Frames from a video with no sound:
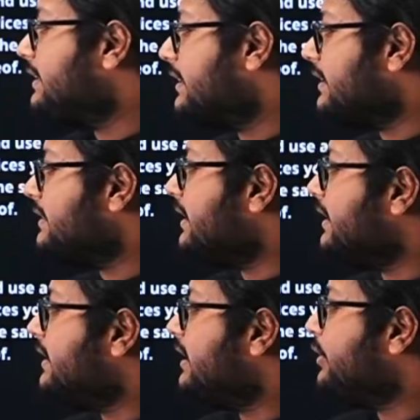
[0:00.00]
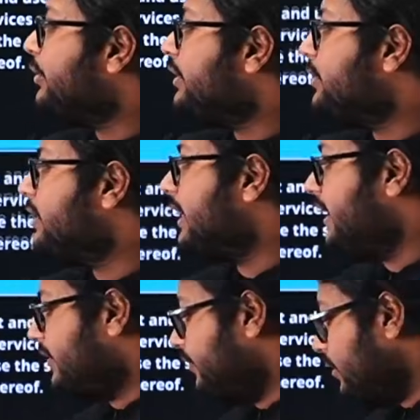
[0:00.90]
things that they're going to
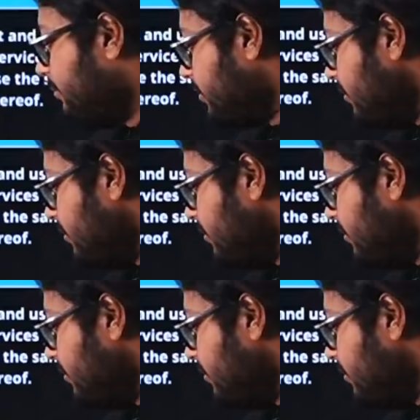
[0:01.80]
collect from you,